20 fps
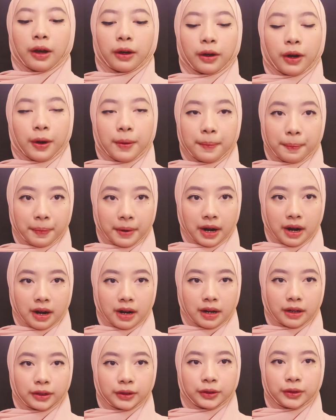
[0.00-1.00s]

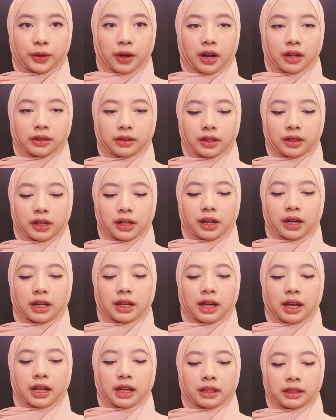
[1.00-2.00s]
Compared to other
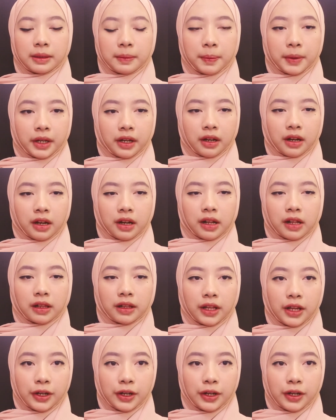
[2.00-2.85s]
typical